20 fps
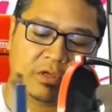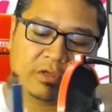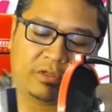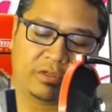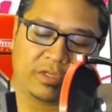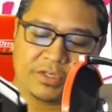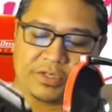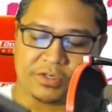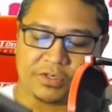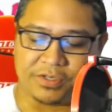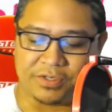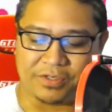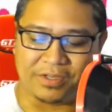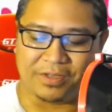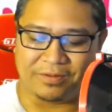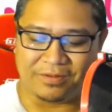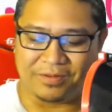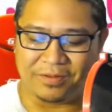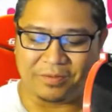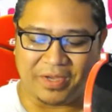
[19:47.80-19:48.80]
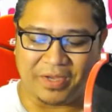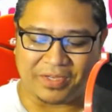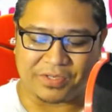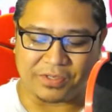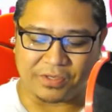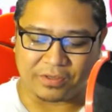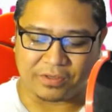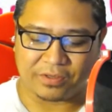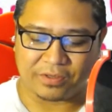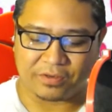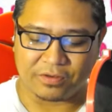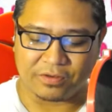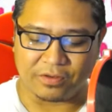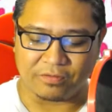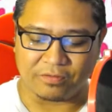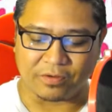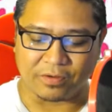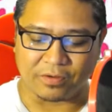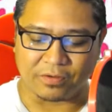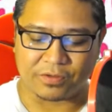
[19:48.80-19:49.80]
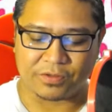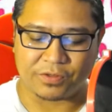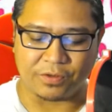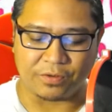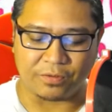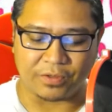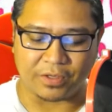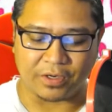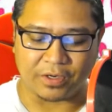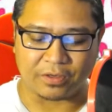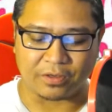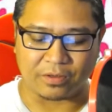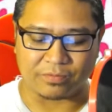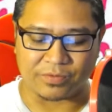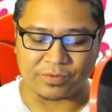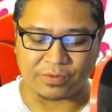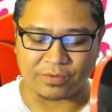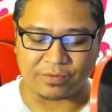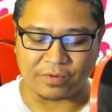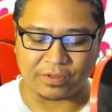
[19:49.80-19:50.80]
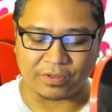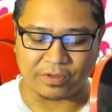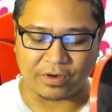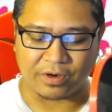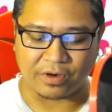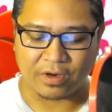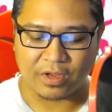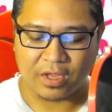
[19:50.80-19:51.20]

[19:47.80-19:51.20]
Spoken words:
That's just the basic default tune that it comes with right there.